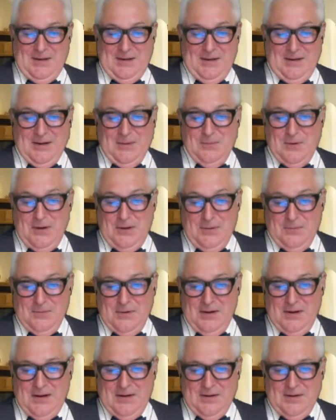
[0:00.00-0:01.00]
You know, what you
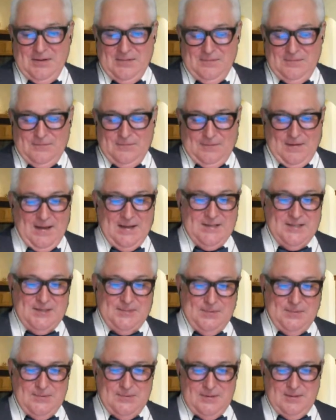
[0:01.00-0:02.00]
read on
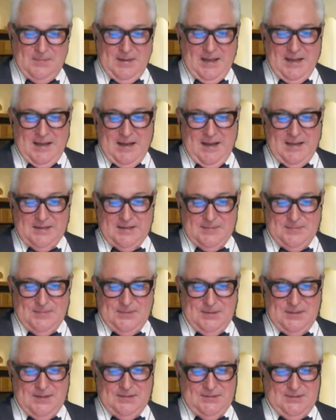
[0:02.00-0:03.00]
Facebook about
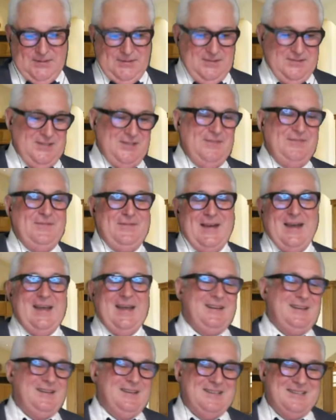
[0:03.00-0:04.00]
experts on
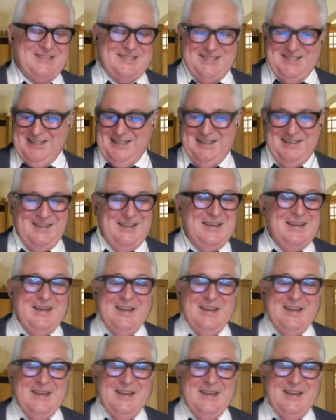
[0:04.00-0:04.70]
surveillance and